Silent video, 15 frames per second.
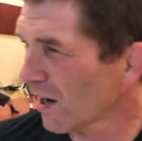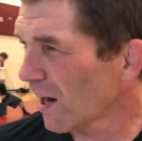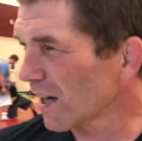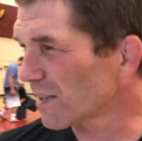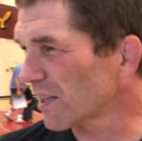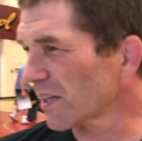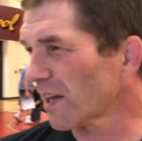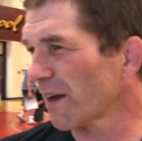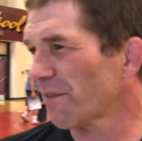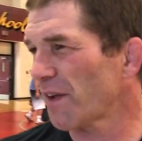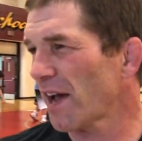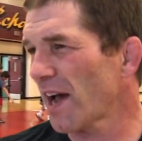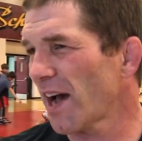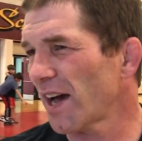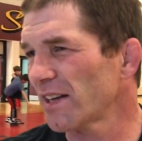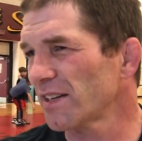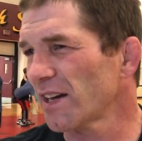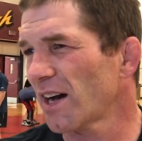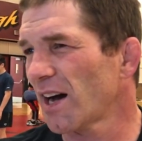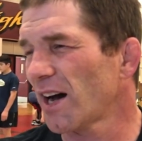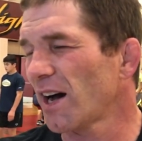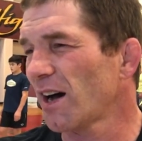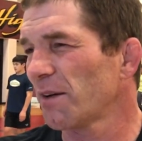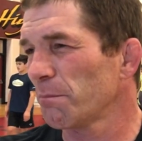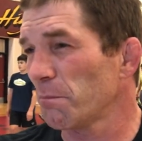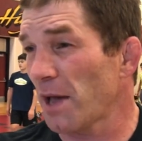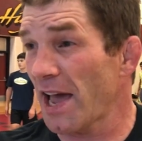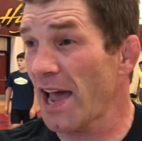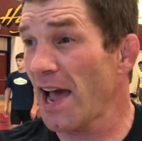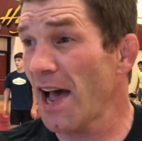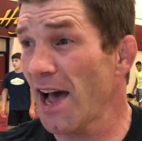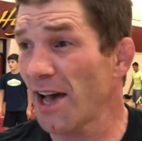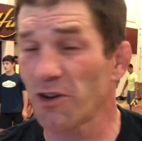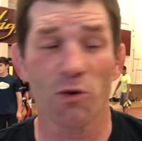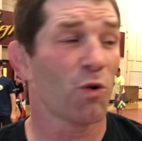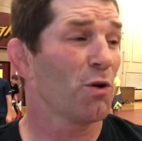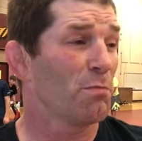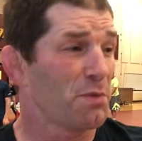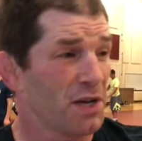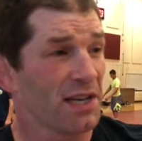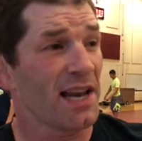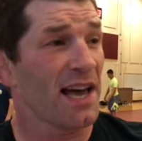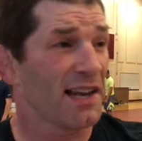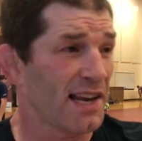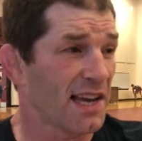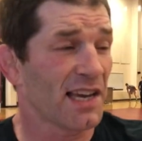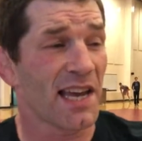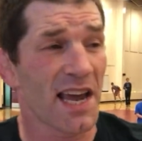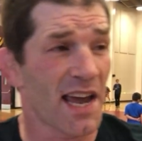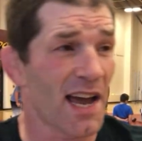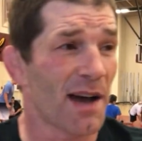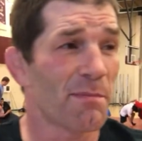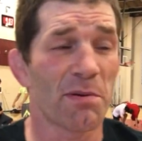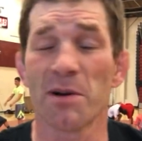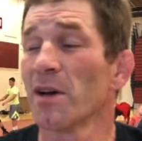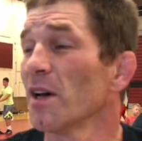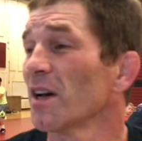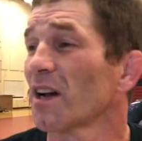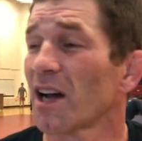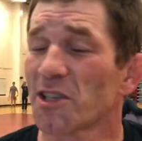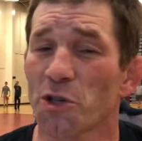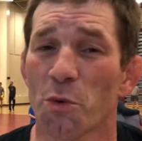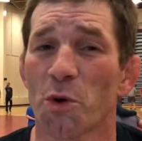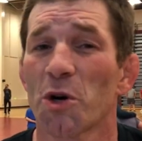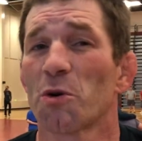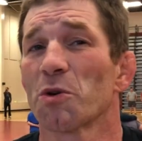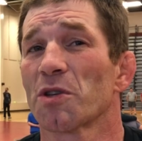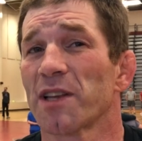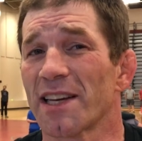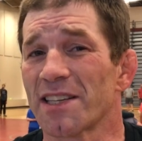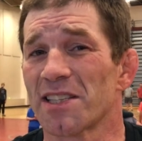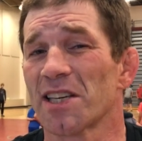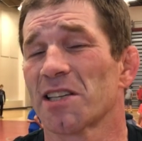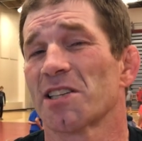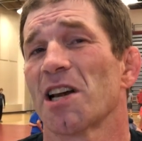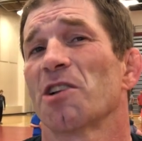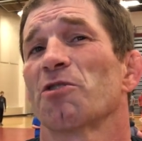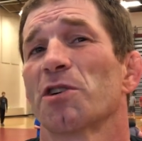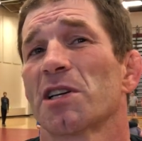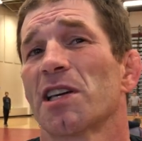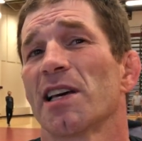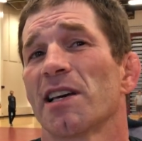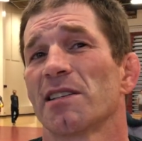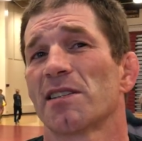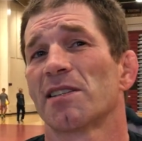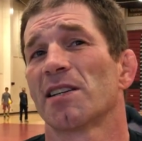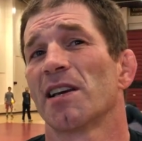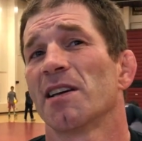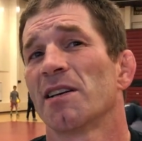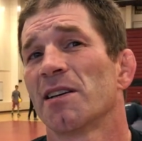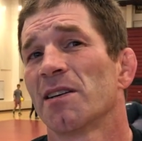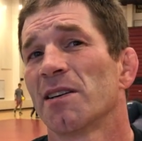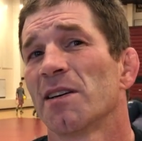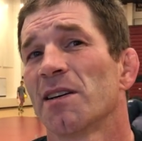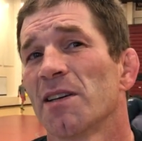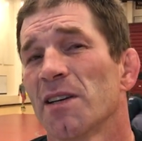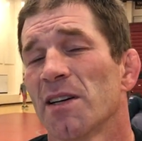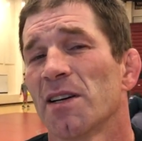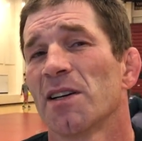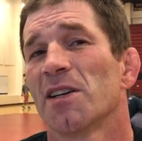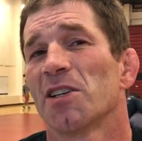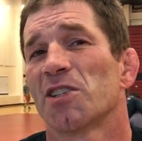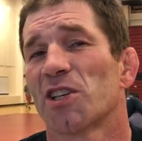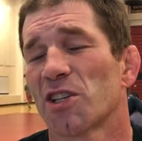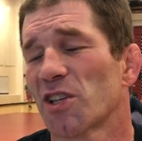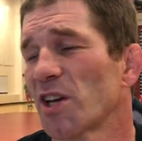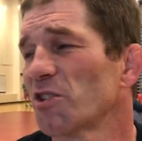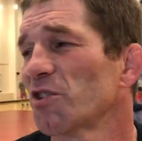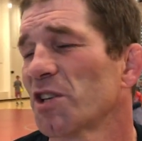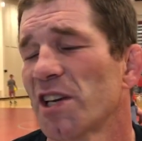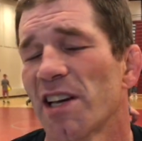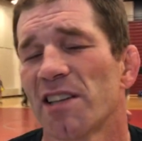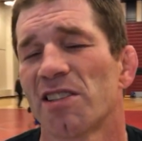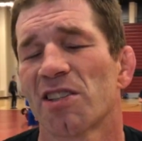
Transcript: I think I've had, uh, had or been at a camp got to work with like 600 kids. Okay, quickly. 600 kids.